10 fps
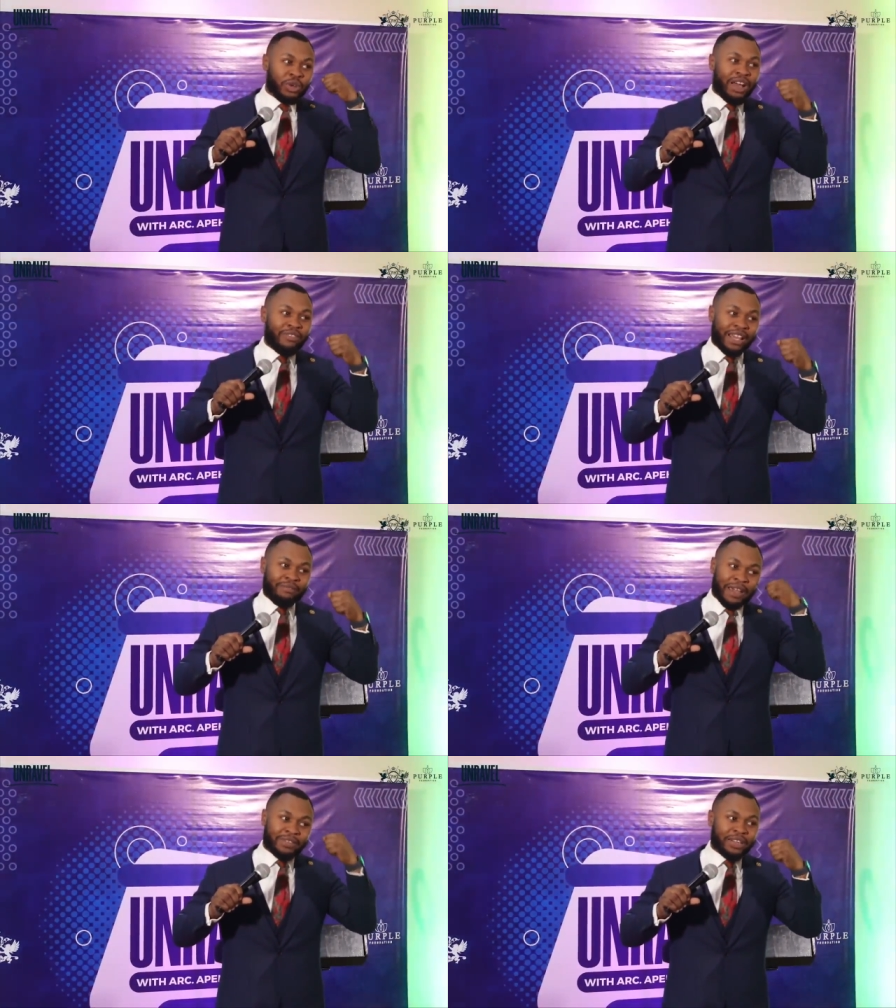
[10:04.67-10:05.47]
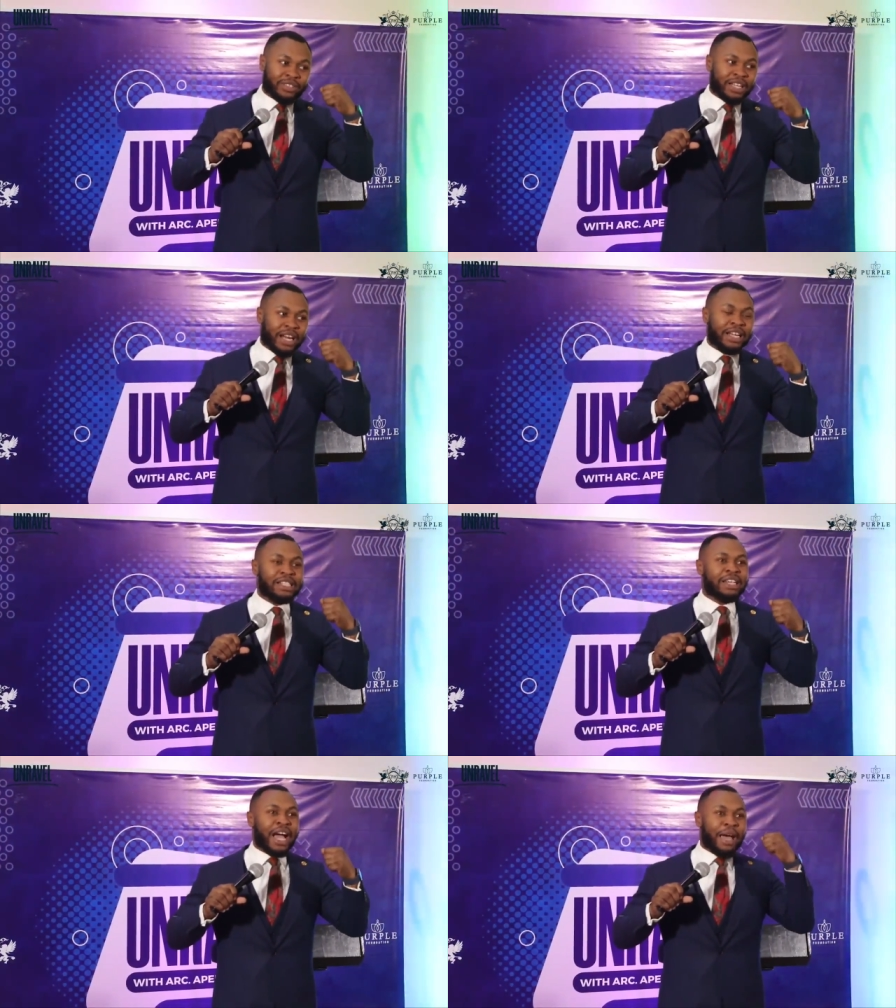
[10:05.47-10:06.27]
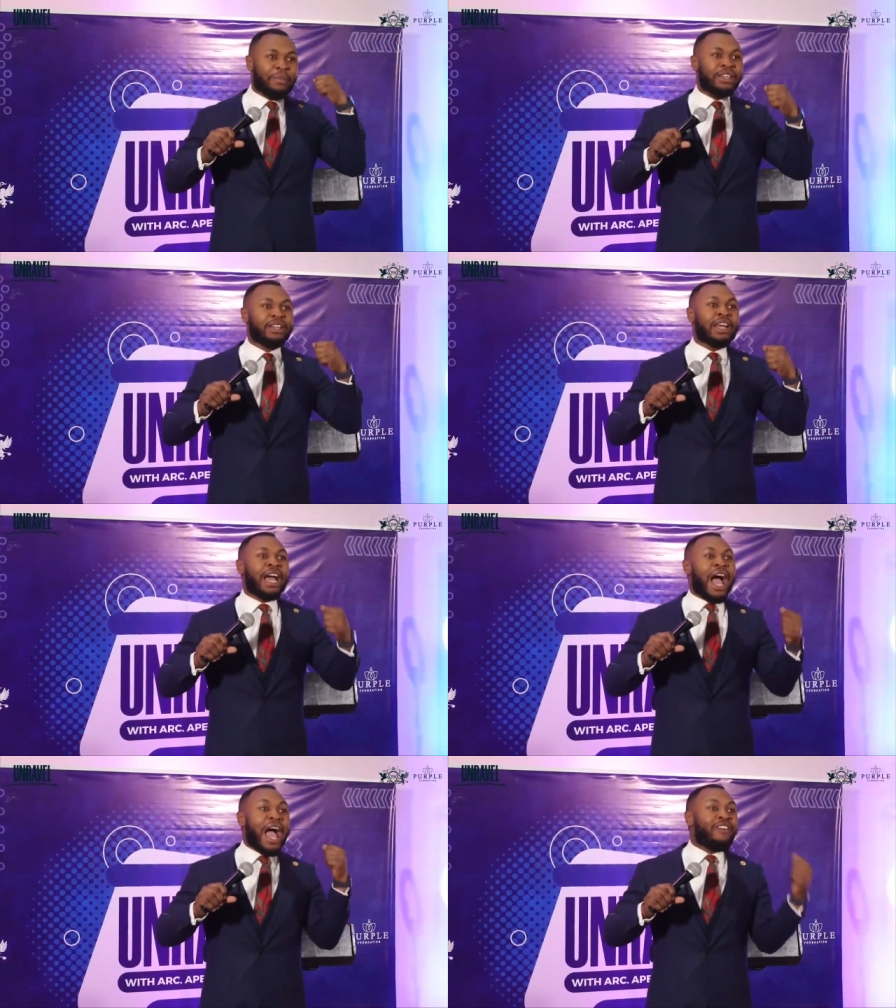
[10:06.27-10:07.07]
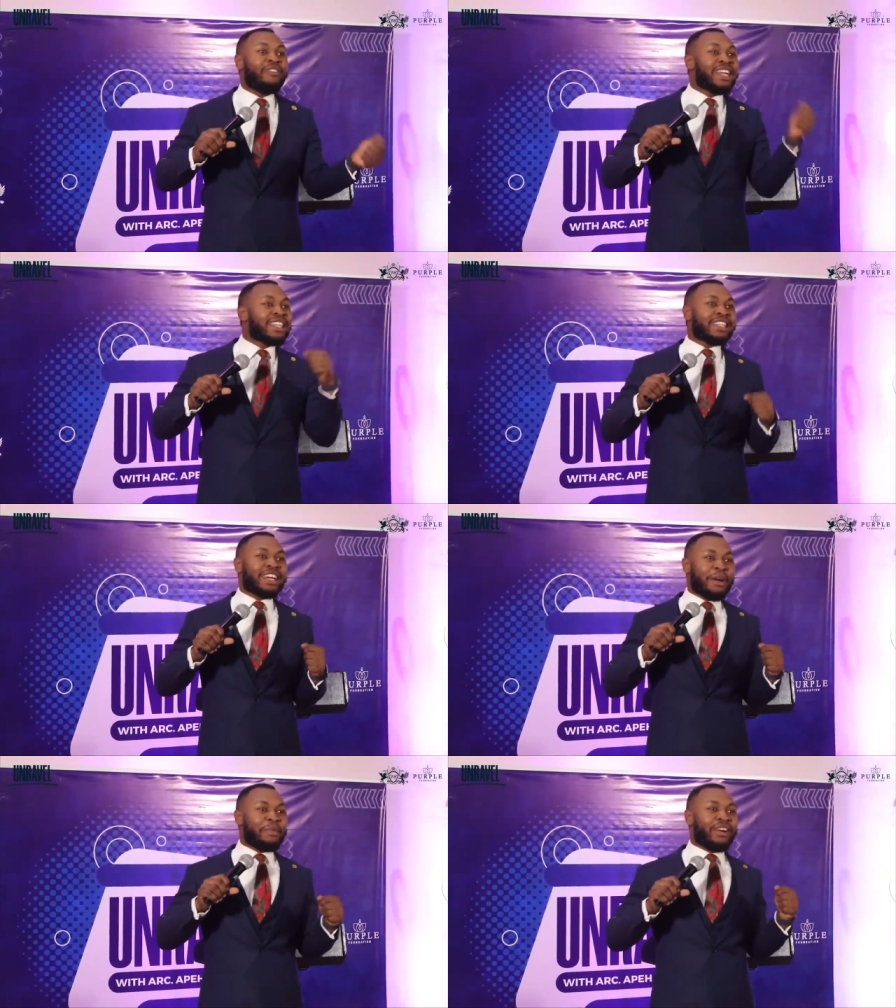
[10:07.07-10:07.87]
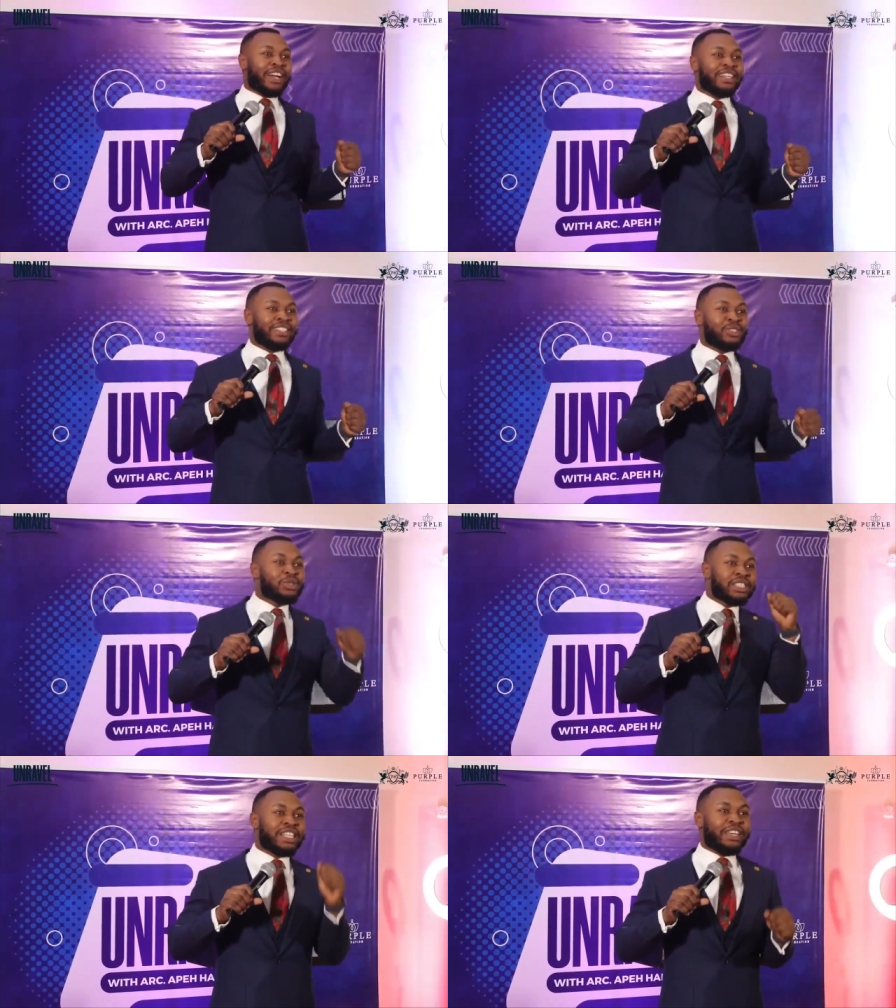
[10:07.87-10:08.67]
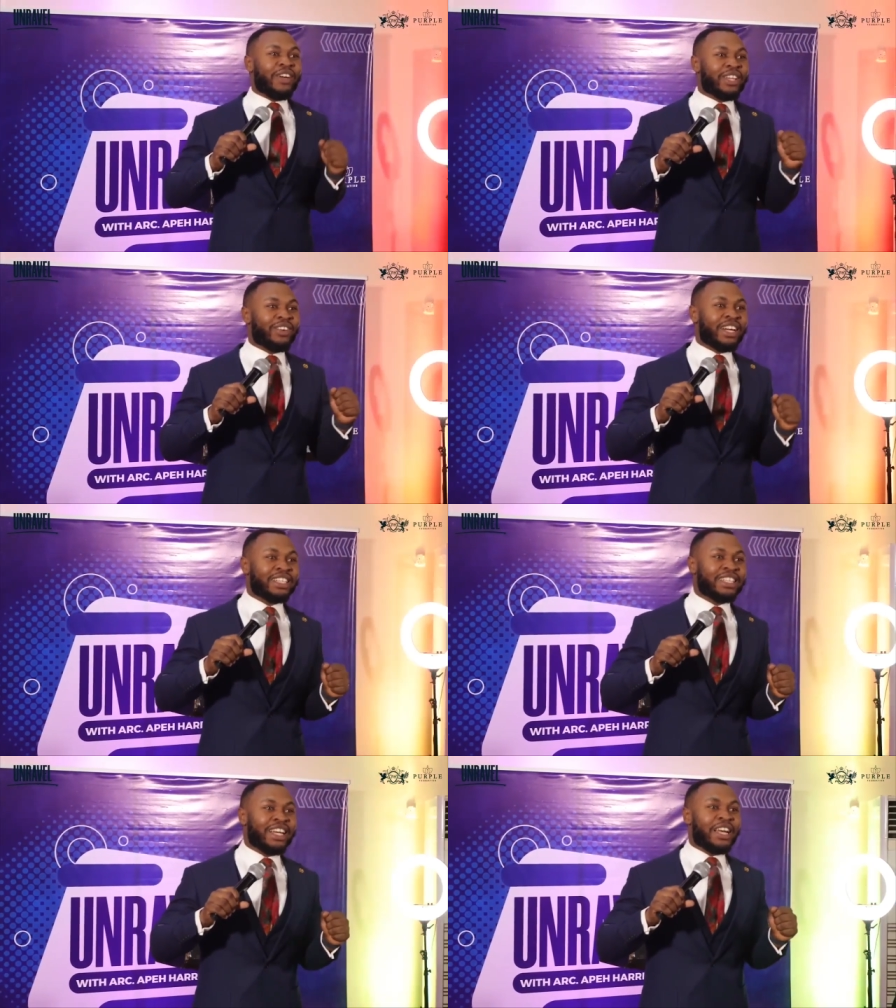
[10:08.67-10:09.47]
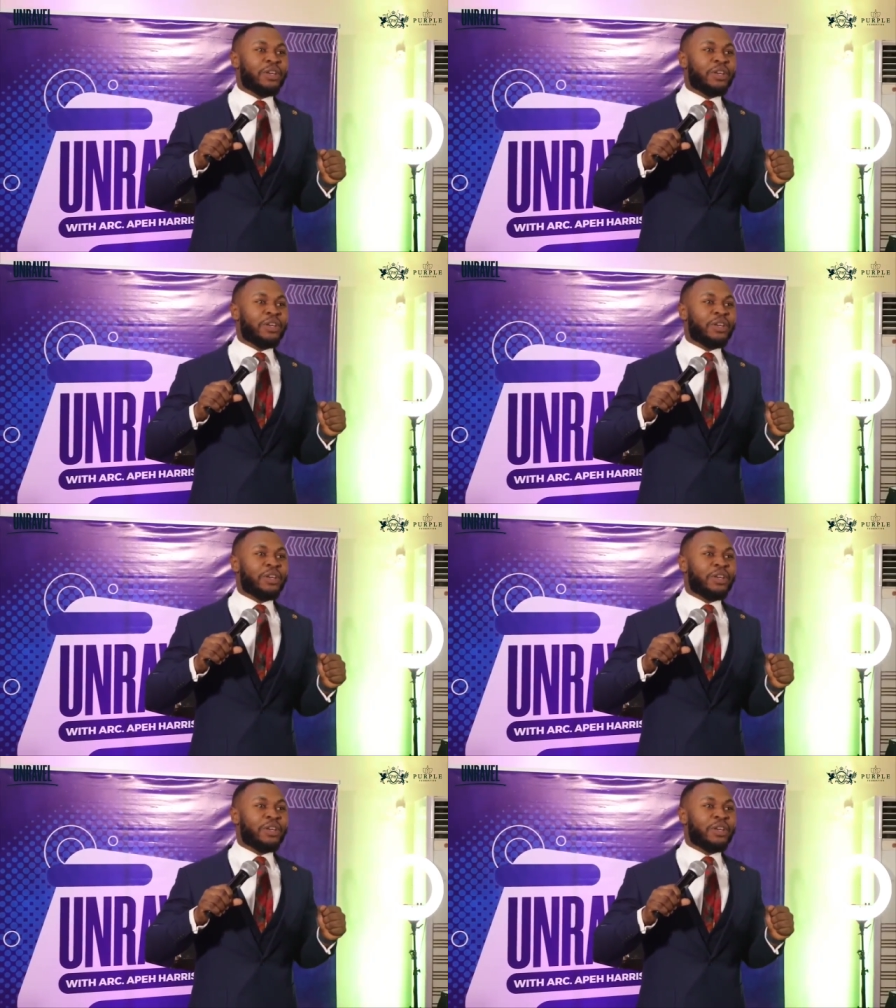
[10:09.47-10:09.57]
Do you have like 5,000? I mean, I have rented the camera already, shooting the event already,